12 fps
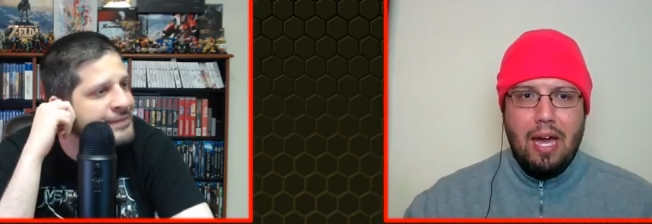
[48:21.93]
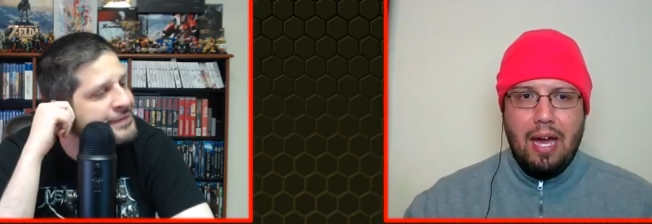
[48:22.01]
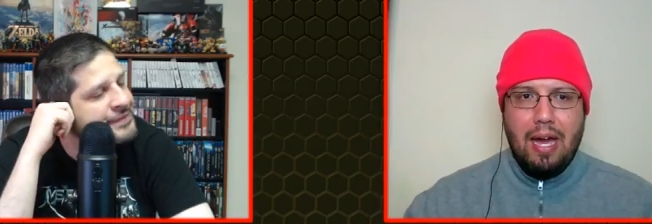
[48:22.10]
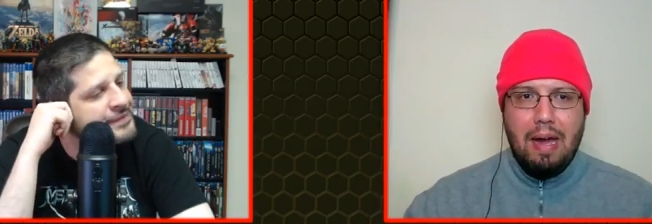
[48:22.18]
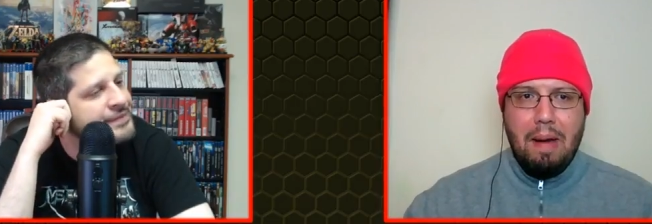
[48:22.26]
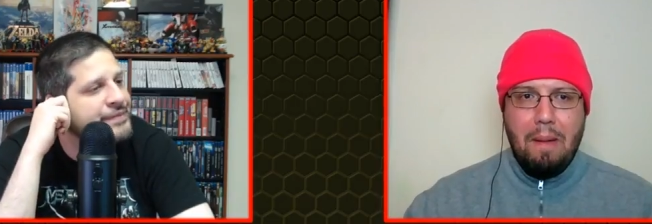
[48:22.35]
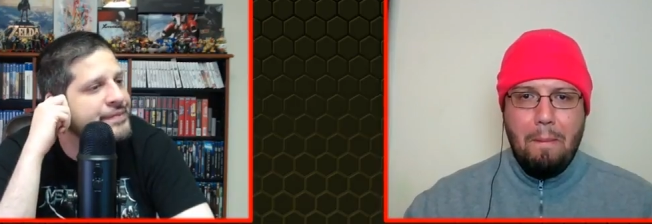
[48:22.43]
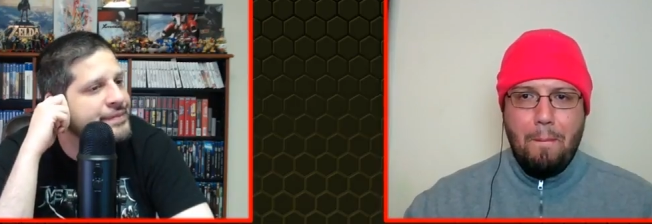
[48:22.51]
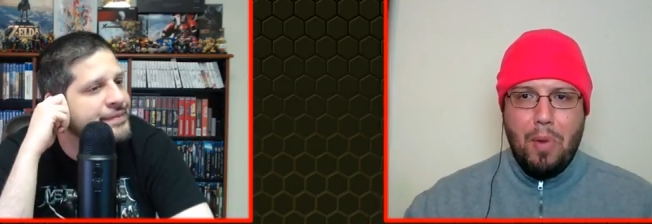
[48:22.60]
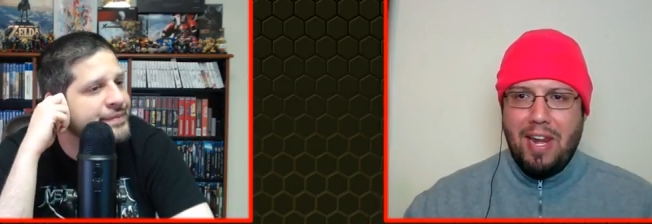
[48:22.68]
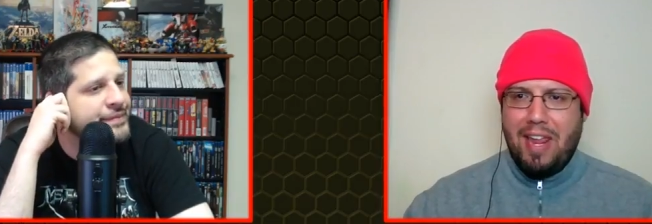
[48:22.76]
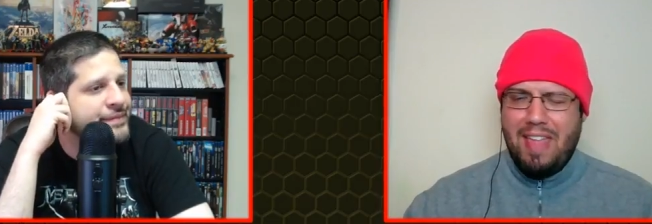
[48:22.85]

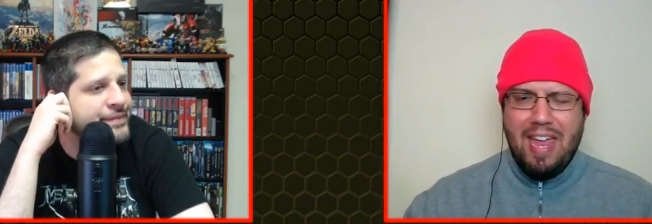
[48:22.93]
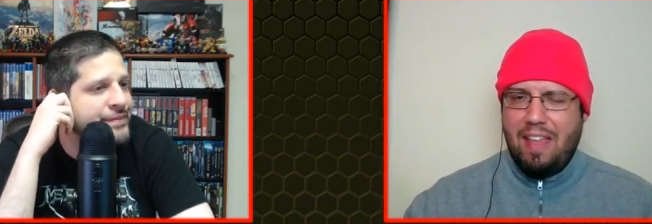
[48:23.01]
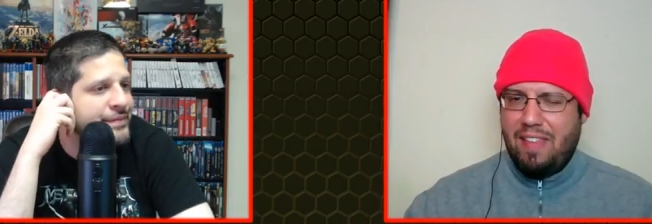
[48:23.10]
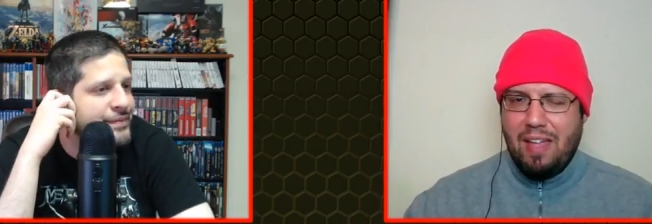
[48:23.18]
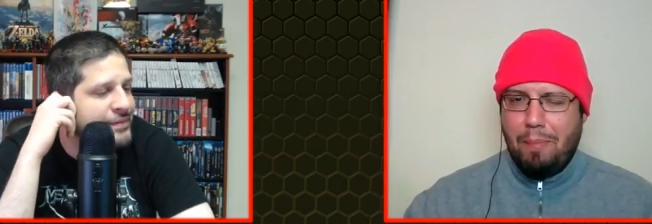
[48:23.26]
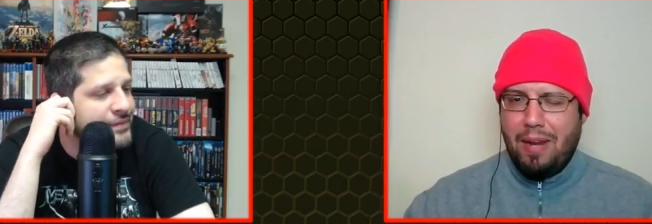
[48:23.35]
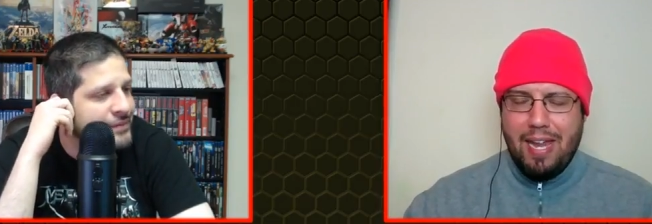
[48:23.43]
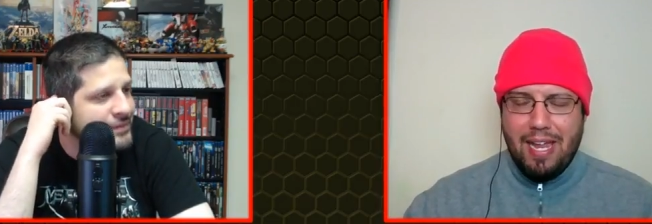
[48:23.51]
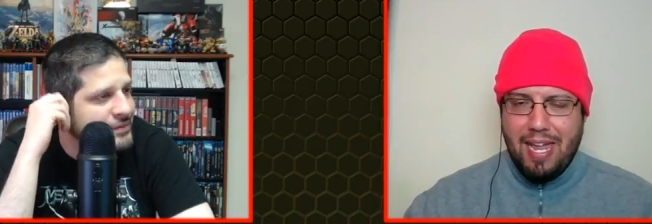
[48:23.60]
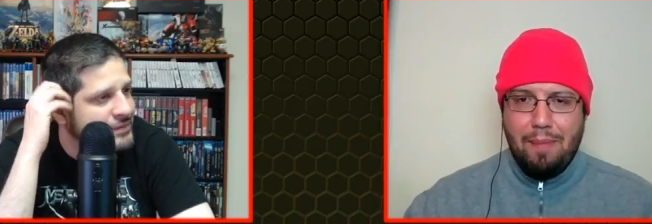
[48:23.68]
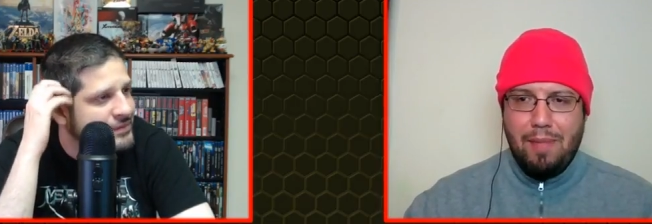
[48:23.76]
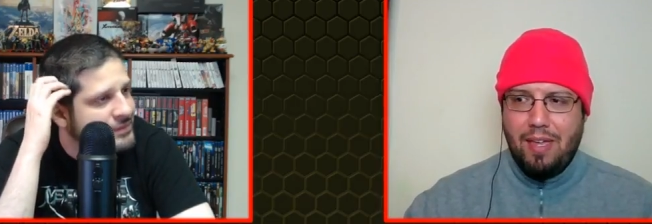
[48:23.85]
Speaker 1: But then I didn't play
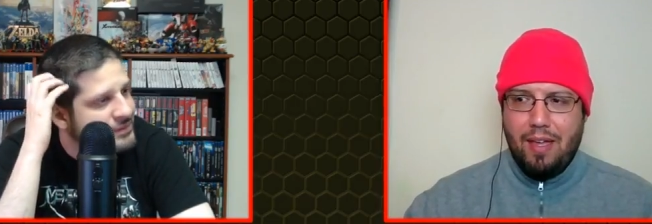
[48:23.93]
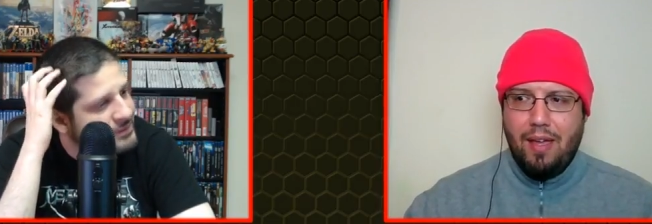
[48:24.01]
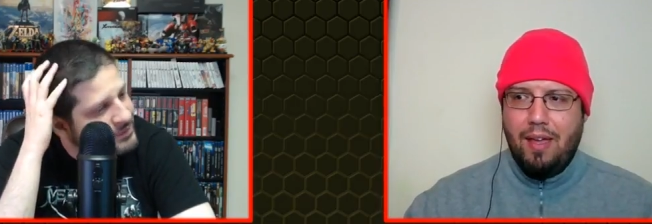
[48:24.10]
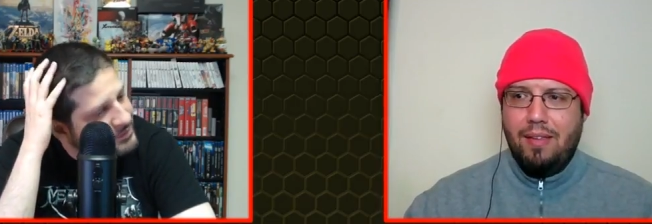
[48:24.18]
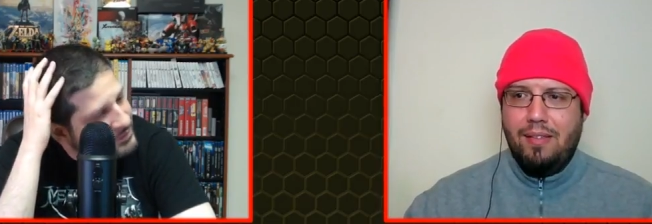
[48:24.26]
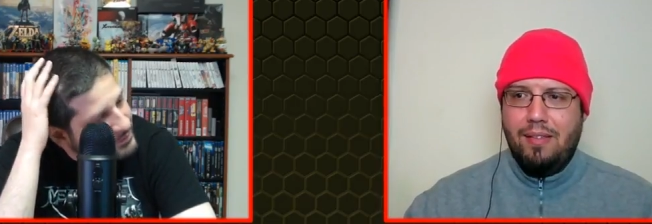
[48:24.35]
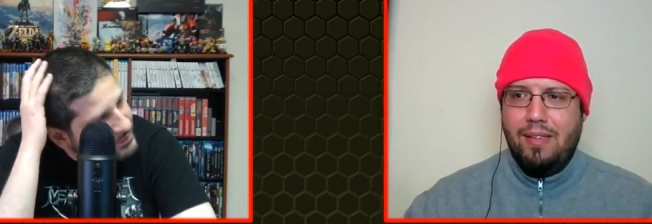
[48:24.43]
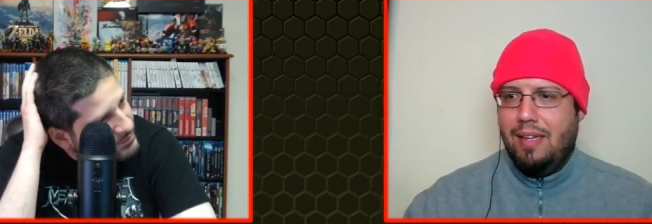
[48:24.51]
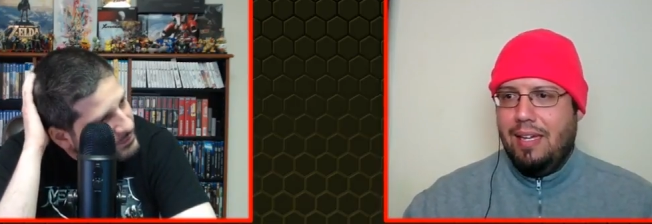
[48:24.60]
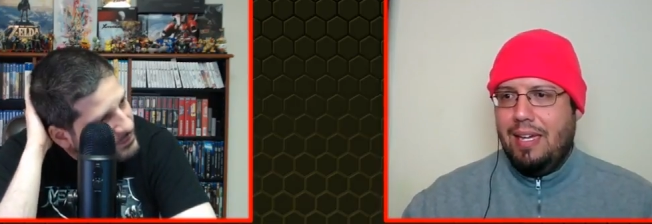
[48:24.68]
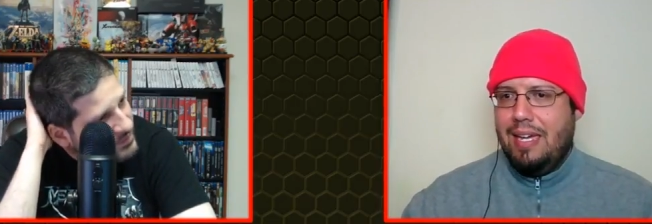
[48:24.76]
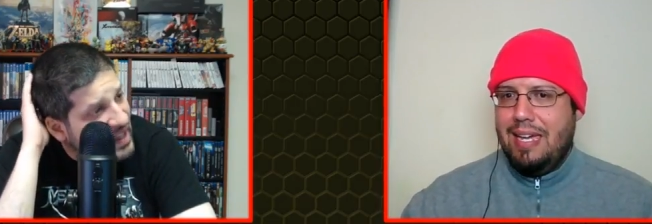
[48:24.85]
it again because
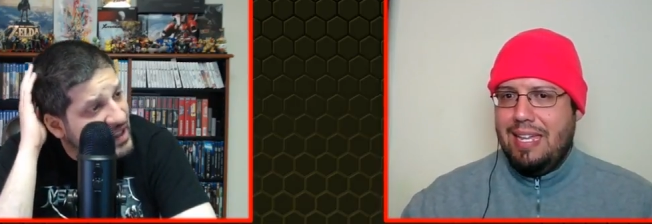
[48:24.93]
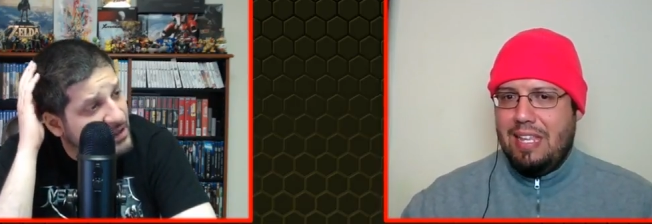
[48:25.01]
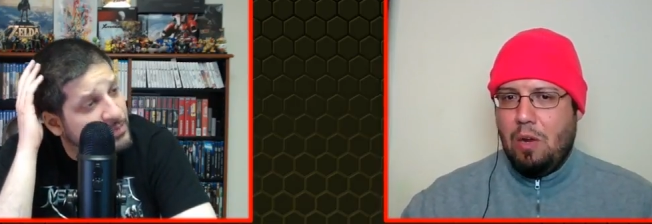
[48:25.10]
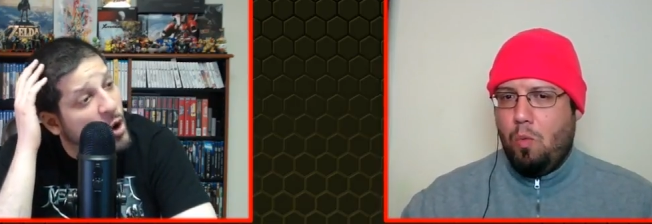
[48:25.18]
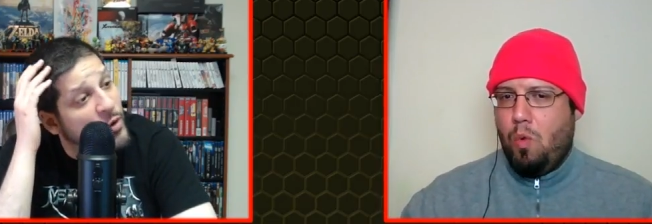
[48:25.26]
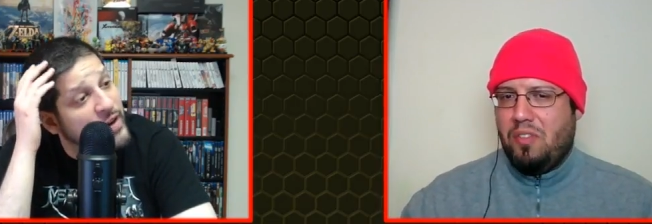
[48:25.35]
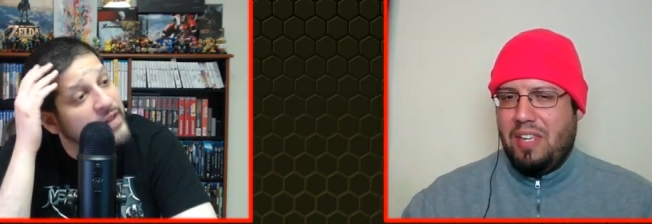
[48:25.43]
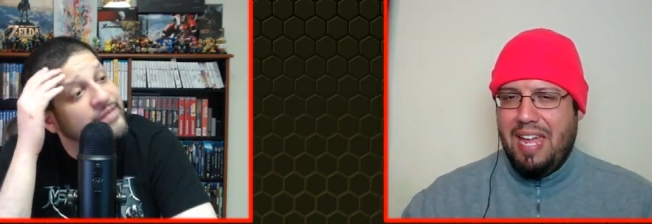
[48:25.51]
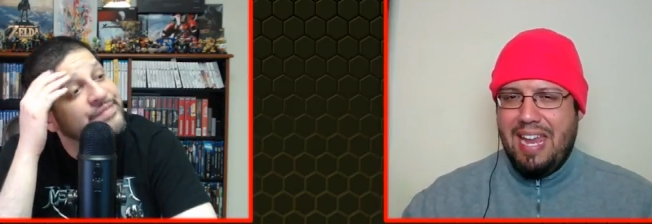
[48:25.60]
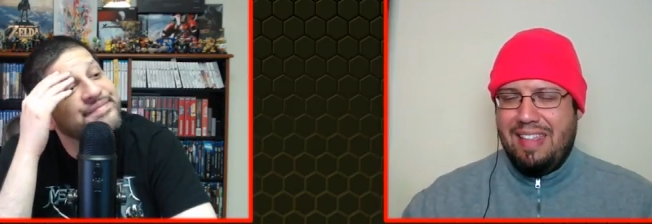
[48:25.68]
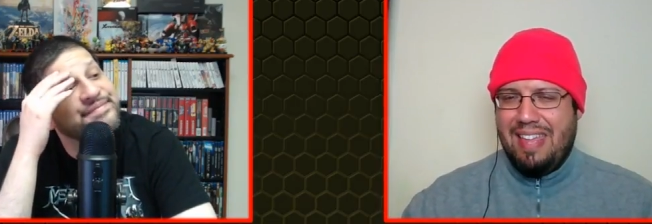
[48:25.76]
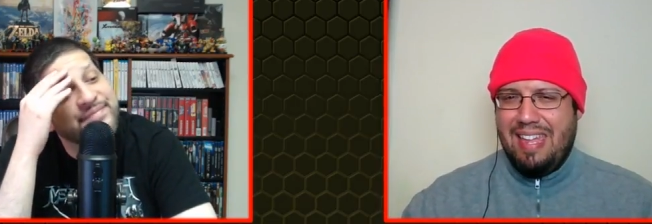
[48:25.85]
there
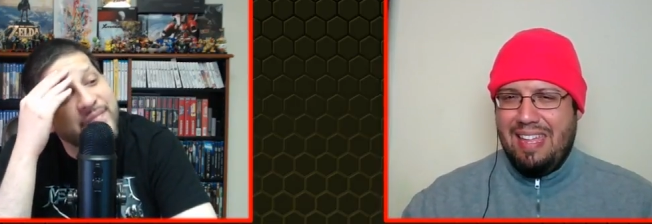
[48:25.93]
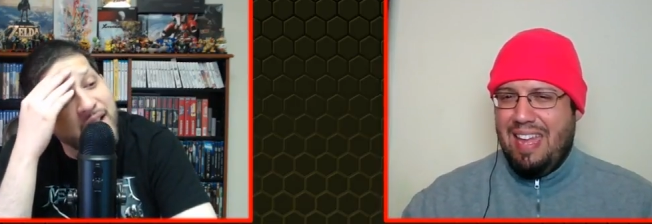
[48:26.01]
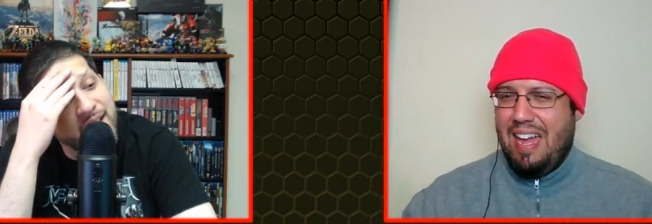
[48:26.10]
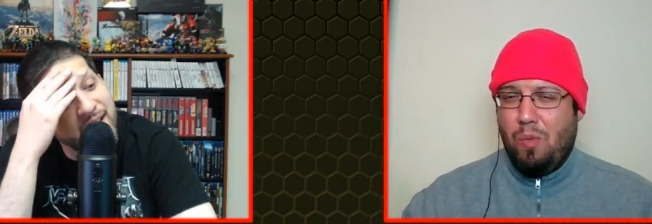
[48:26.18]
wasn't anything.